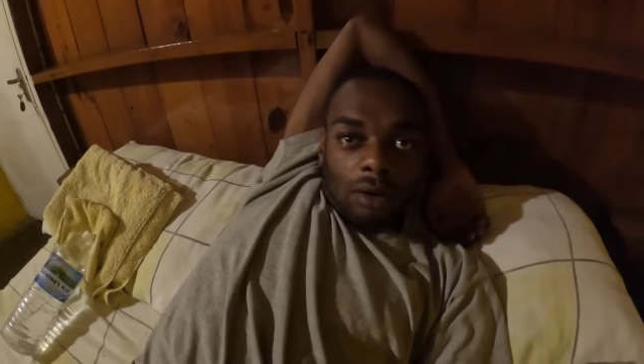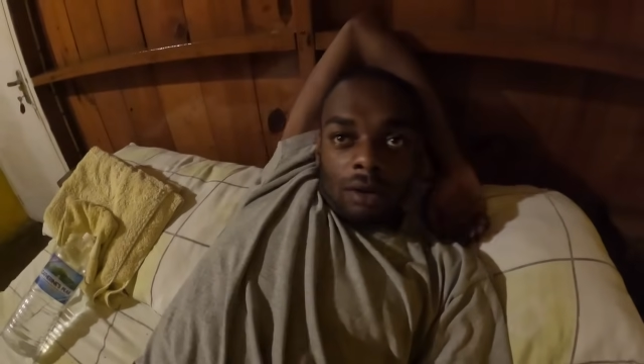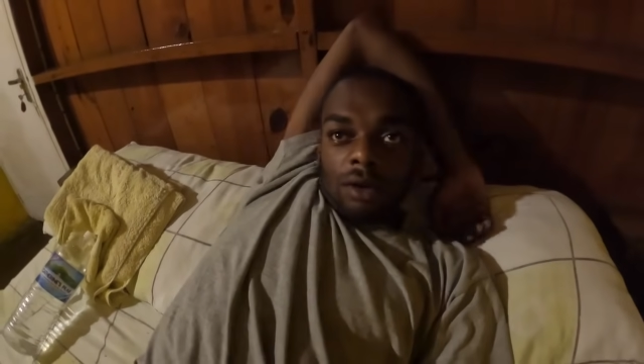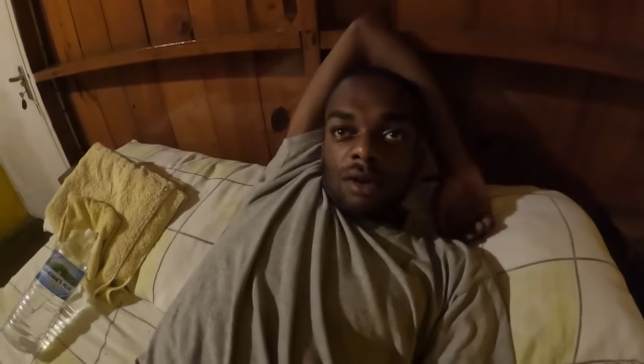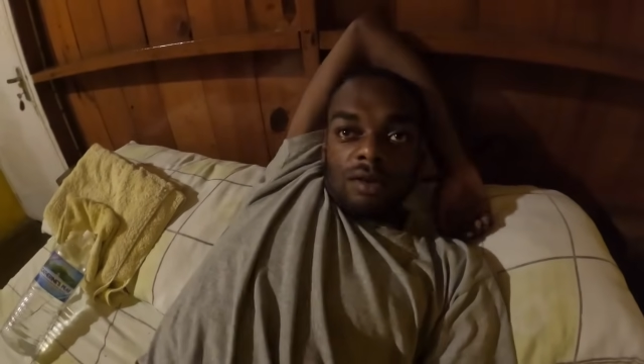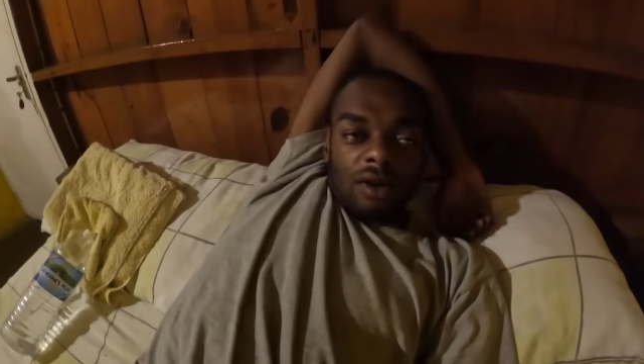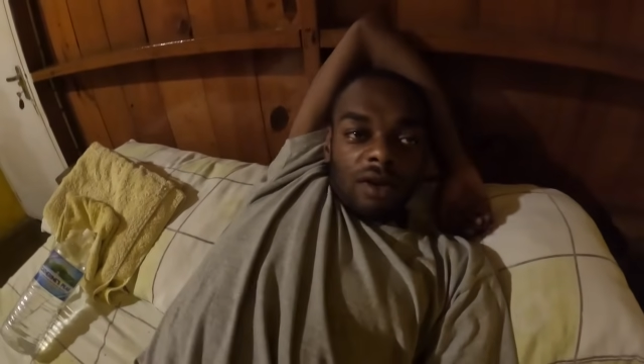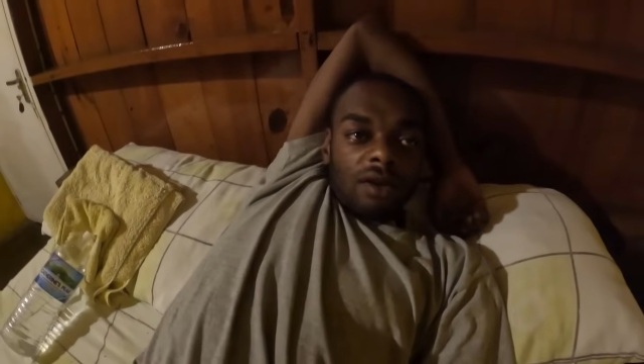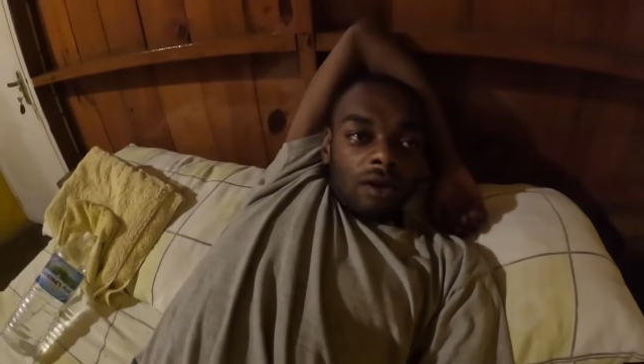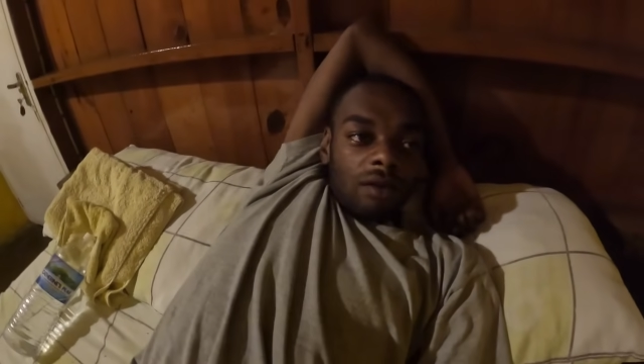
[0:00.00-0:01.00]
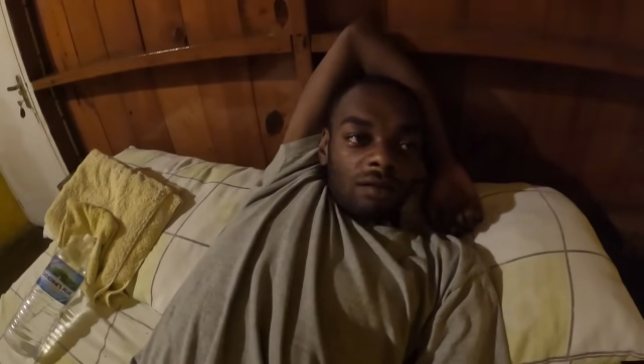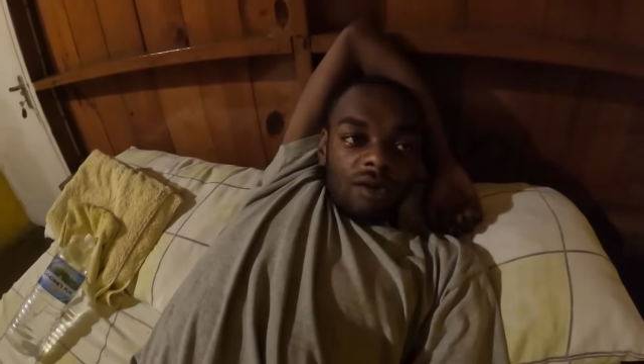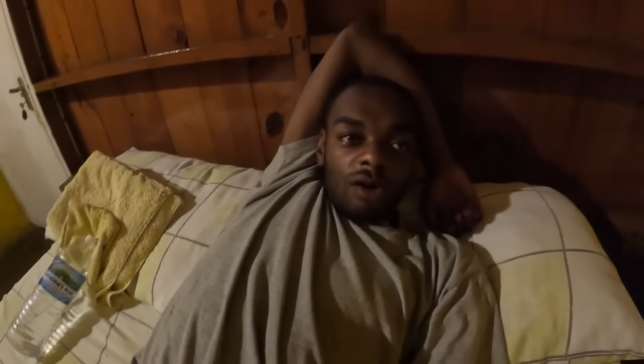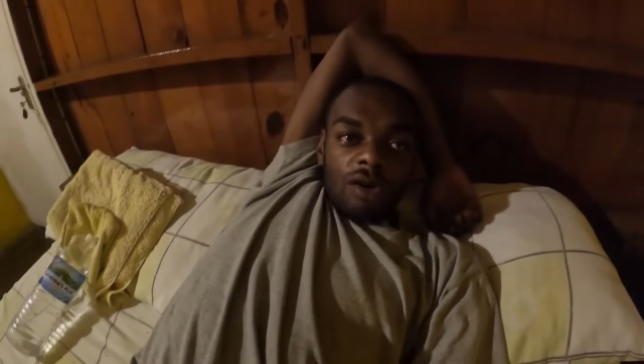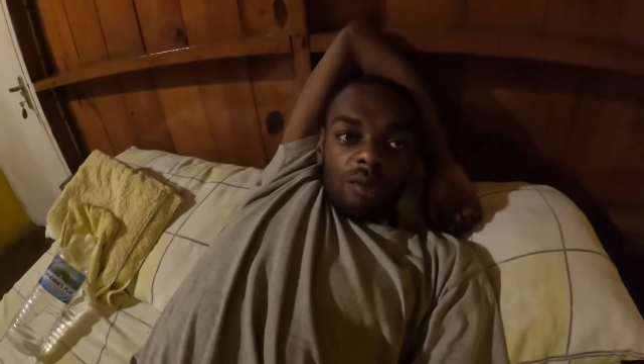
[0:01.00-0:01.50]
Literally didn't
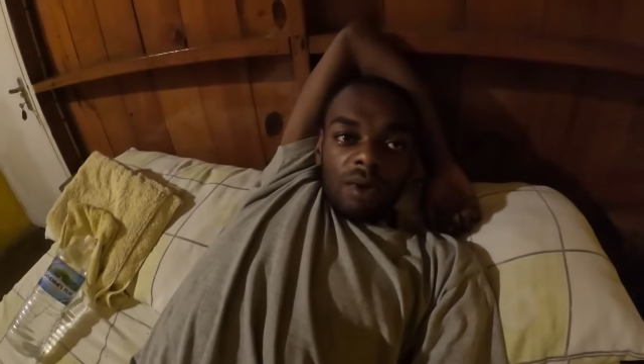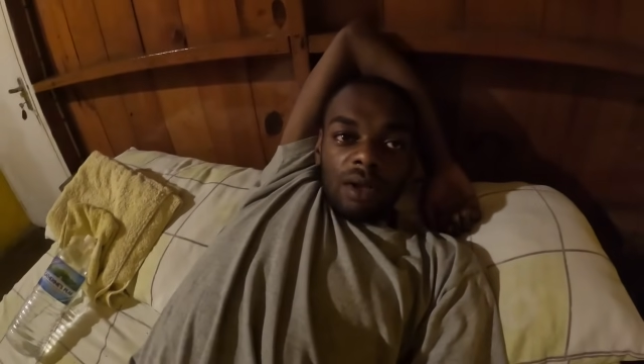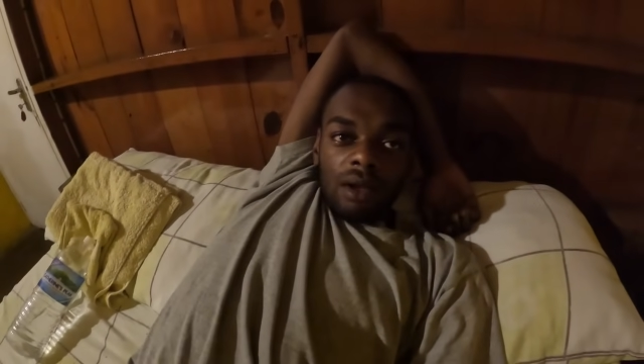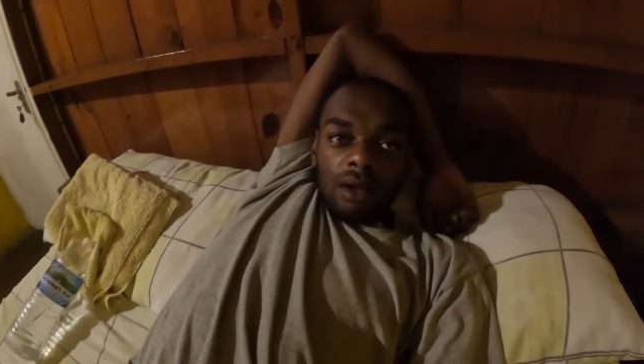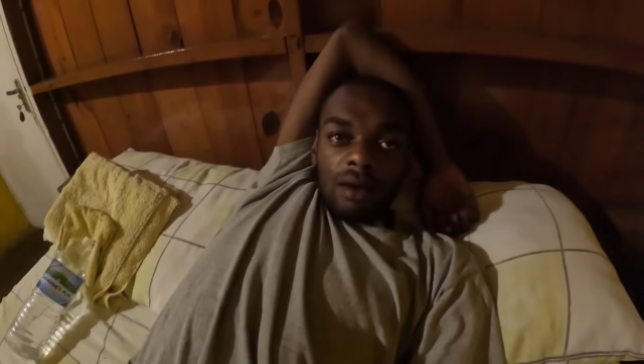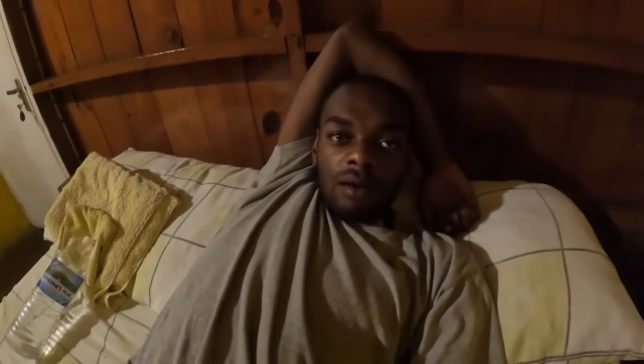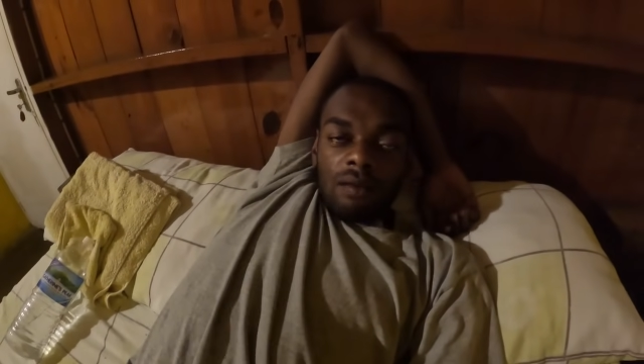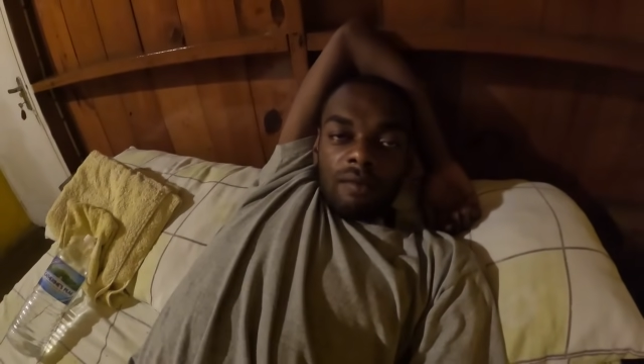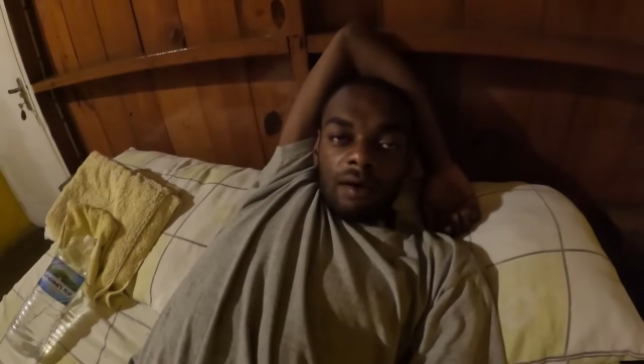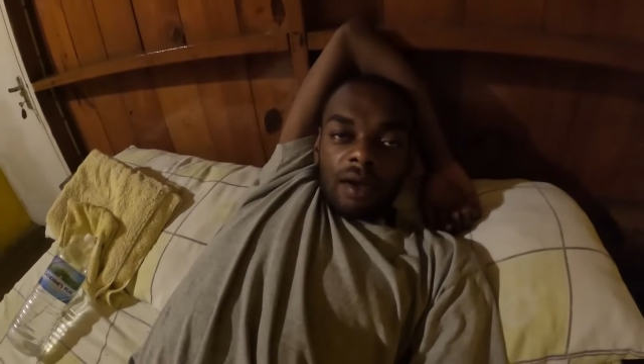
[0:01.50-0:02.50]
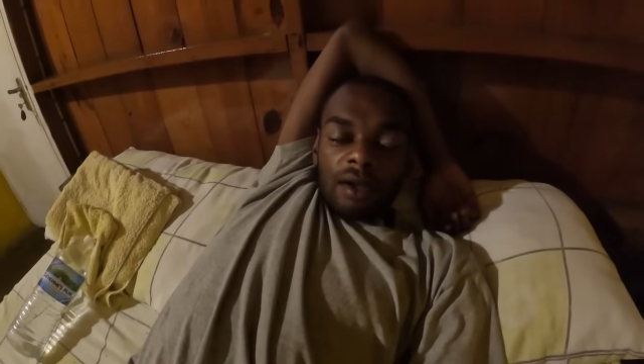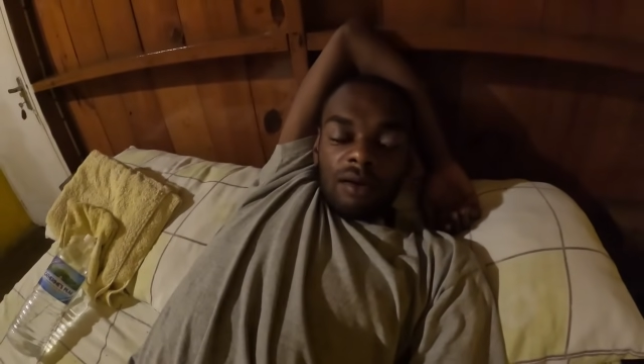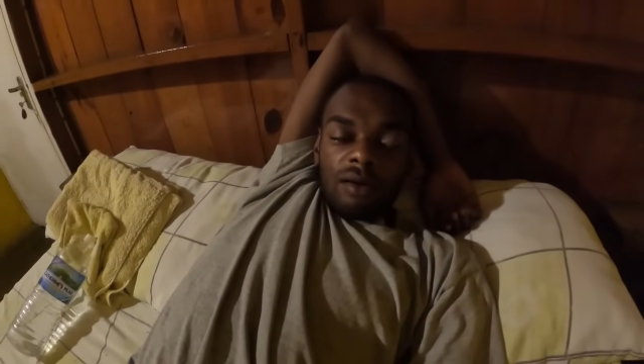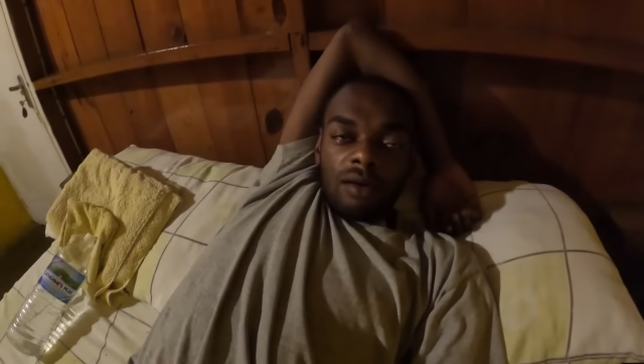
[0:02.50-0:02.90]
overcharge me. No fucking